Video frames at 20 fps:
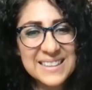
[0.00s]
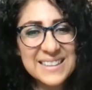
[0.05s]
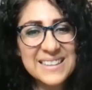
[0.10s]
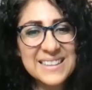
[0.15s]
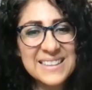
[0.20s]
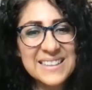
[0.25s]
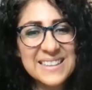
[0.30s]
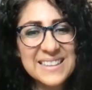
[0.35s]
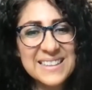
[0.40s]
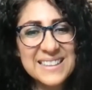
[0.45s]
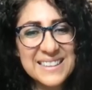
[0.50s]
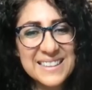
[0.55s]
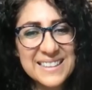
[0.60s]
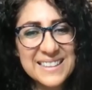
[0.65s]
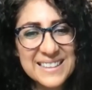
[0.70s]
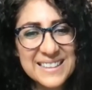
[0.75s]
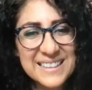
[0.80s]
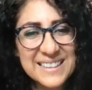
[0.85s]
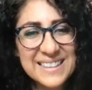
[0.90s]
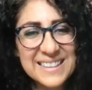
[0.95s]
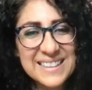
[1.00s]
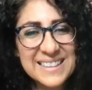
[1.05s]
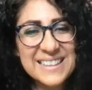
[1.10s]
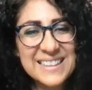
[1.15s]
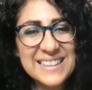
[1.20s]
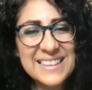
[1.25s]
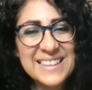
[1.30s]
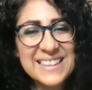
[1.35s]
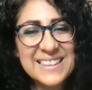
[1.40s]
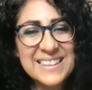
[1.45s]

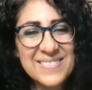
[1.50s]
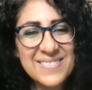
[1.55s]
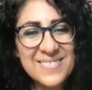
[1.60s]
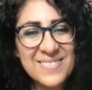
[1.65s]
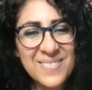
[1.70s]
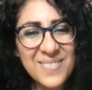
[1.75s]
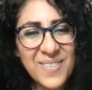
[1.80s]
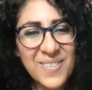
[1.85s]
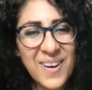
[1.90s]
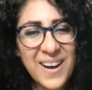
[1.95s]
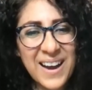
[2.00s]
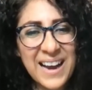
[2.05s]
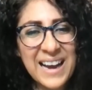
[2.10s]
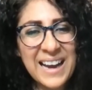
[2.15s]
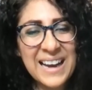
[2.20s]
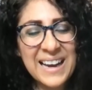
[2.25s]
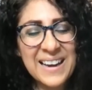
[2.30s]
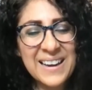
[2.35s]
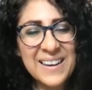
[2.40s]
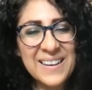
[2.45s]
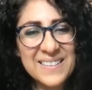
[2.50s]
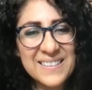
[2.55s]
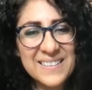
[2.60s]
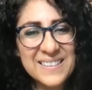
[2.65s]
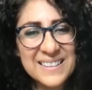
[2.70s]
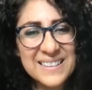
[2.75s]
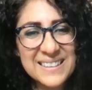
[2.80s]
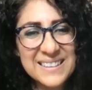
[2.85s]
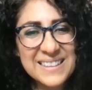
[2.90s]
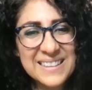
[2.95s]

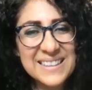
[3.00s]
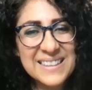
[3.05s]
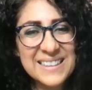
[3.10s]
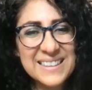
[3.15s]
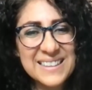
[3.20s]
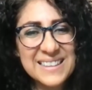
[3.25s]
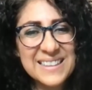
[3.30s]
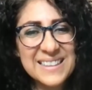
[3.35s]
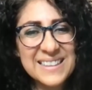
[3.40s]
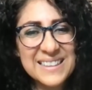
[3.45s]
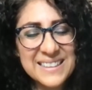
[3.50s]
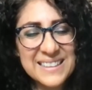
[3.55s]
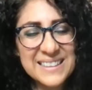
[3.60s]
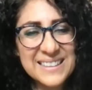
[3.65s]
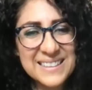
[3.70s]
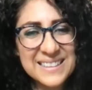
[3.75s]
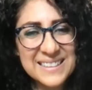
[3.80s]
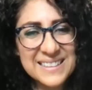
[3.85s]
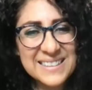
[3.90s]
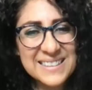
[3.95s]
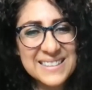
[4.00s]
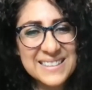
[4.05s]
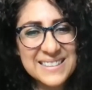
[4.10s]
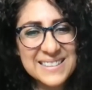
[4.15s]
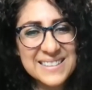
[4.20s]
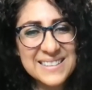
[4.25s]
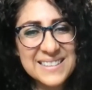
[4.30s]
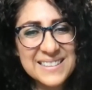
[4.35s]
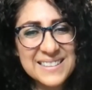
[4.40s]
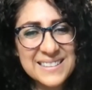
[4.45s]

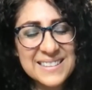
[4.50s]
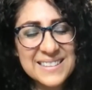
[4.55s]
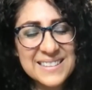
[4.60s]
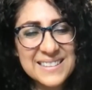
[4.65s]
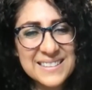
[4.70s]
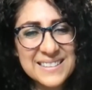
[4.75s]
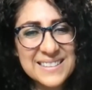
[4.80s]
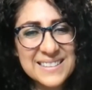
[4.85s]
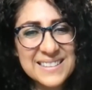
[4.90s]
[no speech]